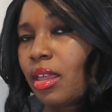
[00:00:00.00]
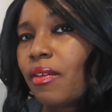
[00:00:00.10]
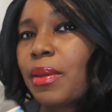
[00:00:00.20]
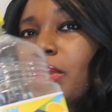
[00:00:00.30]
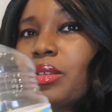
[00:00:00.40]

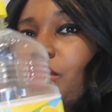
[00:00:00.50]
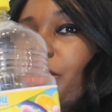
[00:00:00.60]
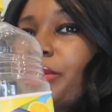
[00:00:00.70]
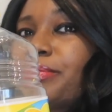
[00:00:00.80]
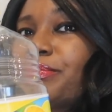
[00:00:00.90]

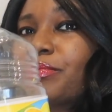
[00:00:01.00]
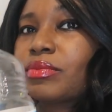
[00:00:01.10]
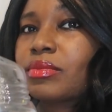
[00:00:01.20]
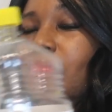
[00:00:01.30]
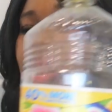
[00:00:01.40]
Fabuloso.
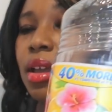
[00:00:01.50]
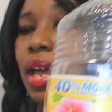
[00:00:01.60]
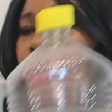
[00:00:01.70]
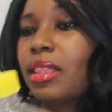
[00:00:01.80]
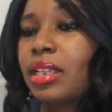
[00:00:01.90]
Now
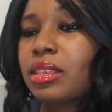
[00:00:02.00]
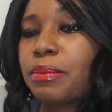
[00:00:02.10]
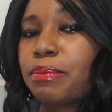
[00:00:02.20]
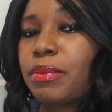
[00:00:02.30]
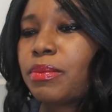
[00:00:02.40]
I like
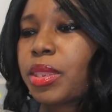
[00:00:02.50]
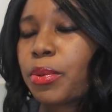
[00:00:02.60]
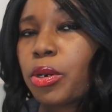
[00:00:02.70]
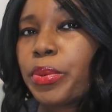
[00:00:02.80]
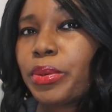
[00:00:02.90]
the
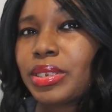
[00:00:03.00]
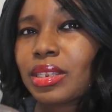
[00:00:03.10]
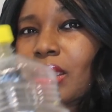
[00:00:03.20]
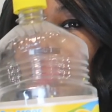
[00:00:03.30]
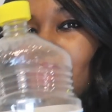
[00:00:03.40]
purple is
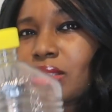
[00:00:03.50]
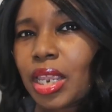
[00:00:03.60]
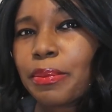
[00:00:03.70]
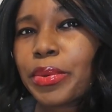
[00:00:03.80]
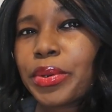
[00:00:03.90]
like the
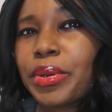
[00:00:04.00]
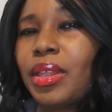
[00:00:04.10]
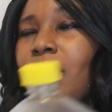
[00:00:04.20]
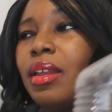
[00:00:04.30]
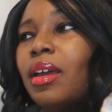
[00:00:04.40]

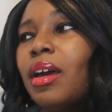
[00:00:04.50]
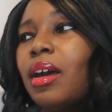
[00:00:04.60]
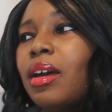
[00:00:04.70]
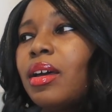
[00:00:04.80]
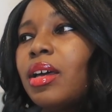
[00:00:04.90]
staple.
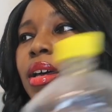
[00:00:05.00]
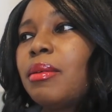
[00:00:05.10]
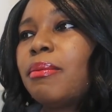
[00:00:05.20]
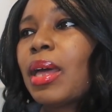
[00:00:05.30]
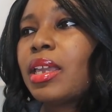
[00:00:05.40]

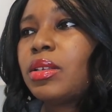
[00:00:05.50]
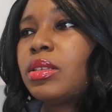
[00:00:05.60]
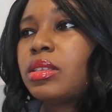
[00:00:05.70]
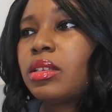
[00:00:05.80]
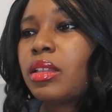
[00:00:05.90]
I
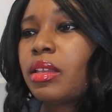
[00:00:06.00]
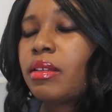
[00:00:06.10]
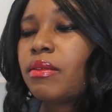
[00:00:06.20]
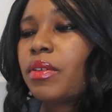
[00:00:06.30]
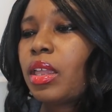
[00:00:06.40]
used to
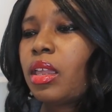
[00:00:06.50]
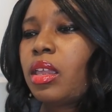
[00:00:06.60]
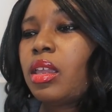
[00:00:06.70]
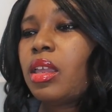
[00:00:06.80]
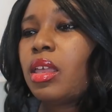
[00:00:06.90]
live
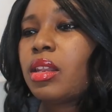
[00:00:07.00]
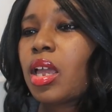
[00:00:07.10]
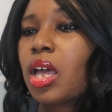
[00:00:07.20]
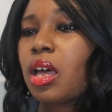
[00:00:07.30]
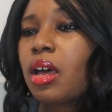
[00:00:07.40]

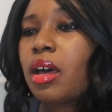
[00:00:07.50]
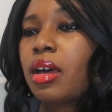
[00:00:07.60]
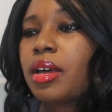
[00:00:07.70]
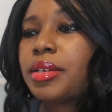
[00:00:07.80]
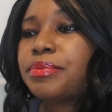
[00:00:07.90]
in
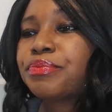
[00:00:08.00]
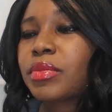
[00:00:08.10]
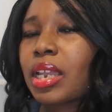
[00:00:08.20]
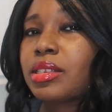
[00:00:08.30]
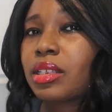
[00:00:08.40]

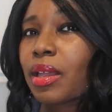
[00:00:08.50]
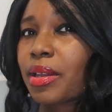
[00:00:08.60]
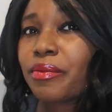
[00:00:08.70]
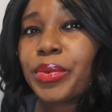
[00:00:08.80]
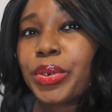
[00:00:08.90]

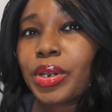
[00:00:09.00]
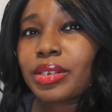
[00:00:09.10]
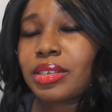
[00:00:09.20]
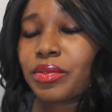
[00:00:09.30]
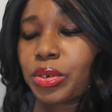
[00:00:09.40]
I come from New York. I
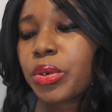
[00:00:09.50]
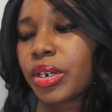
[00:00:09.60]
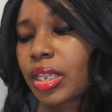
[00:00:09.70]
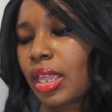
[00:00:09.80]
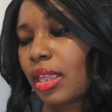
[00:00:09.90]
used to live in New
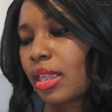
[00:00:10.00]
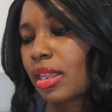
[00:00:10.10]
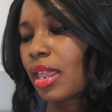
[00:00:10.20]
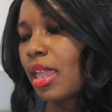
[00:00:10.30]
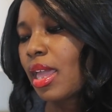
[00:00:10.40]
York,
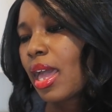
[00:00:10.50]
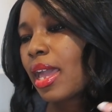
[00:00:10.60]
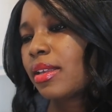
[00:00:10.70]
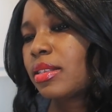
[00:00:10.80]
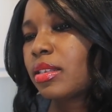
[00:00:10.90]
and
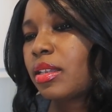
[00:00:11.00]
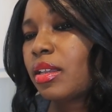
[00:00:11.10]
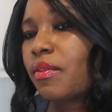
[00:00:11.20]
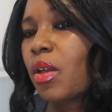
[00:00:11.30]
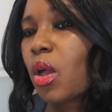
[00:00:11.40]
I used to
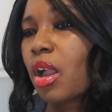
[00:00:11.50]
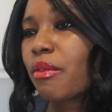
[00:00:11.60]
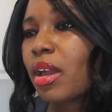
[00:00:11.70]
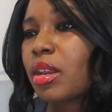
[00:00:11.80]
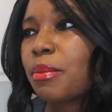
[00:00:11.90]
live
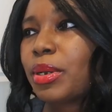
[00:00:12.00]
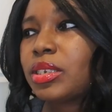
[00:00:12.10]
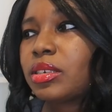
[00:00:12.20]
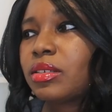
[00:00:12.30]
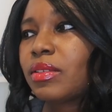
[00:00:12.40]
around a
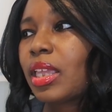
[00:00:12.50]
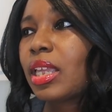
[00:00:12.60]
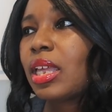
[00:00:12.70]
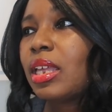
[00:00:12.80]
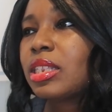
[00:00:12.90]
bunch of
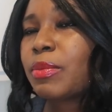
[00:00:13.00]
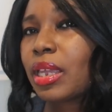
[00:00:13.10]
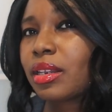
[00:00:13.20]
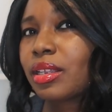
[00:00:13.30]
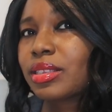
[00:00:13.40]
like
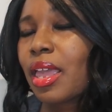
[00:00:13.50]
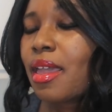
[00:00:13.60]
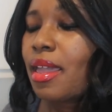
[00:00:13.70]
Hispanics,